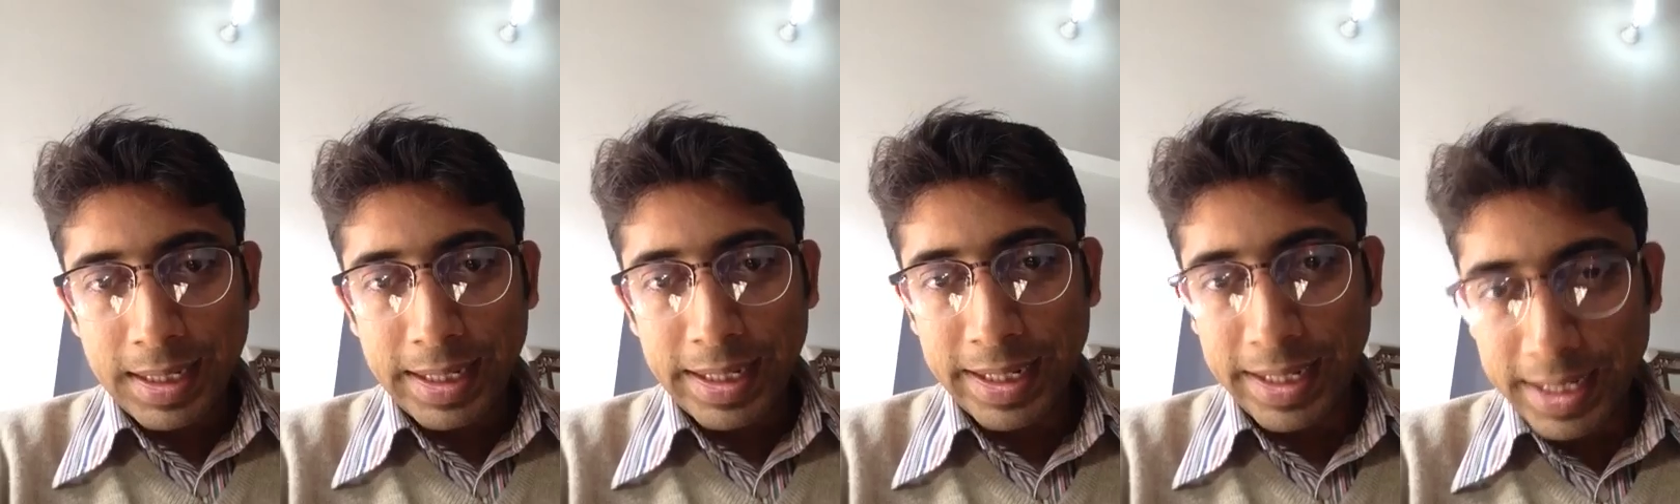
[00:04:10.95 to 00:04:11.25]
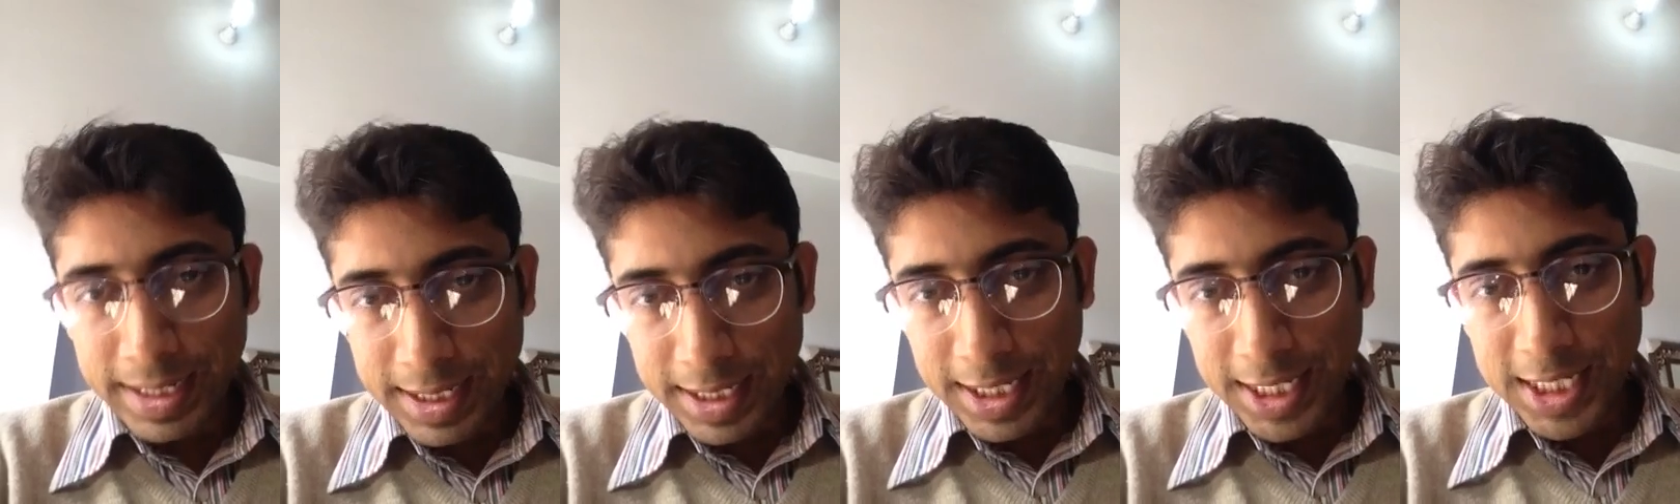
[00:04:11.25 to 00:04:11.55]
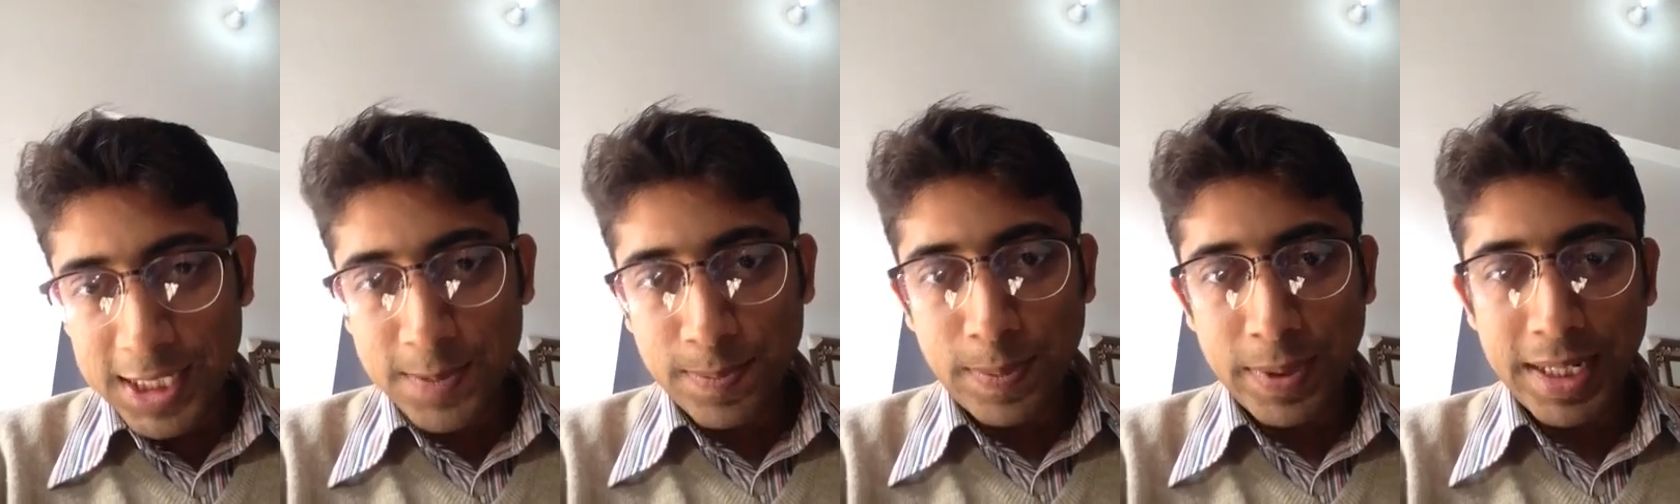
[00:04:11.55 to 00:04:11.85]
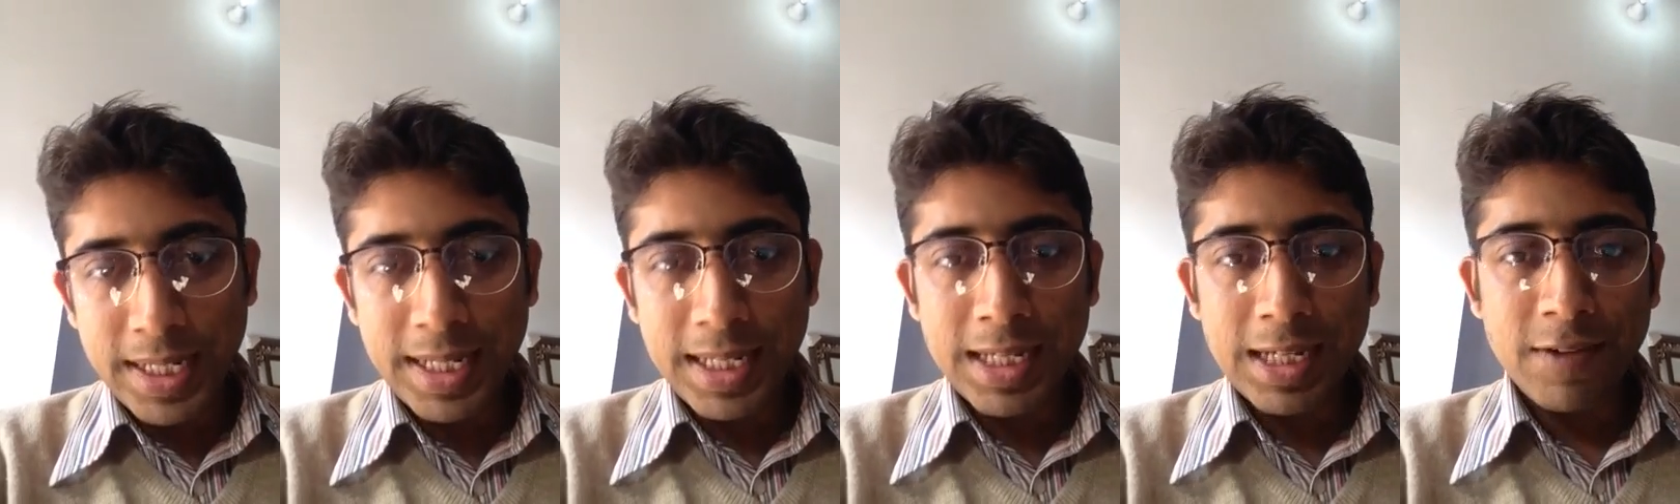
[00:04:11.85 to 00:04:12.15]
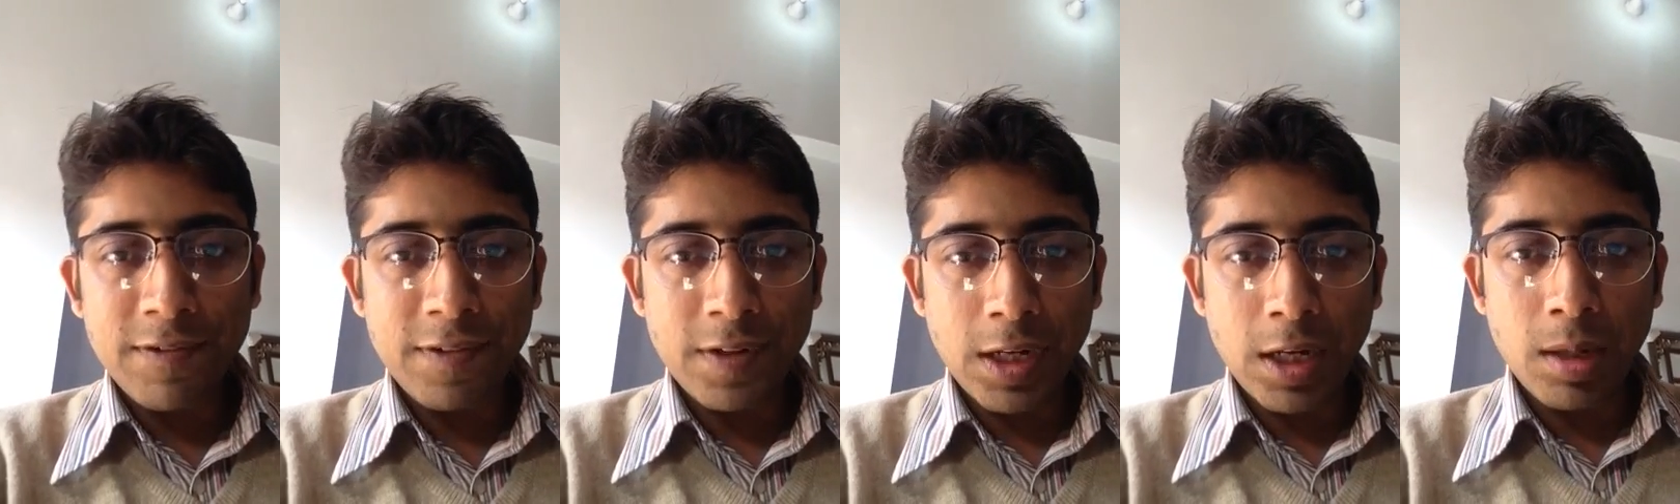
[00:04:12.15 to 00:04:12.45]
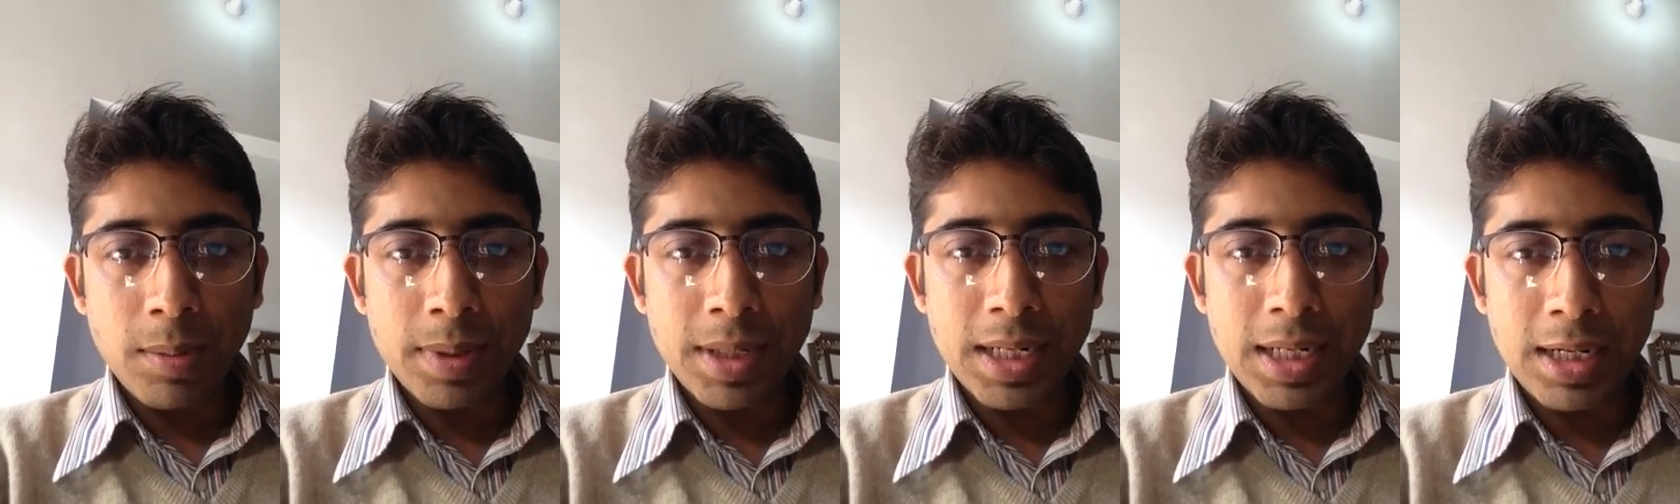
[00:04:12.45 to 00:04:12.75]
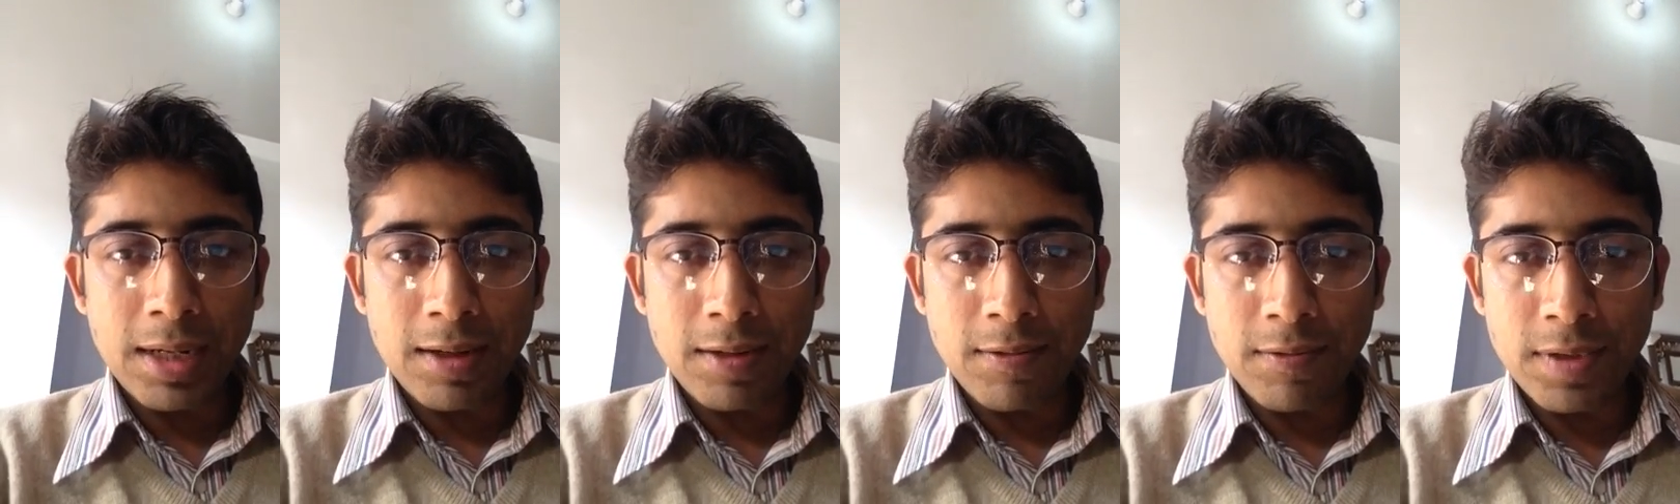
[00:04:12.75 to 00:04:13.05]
and explaining a phenomena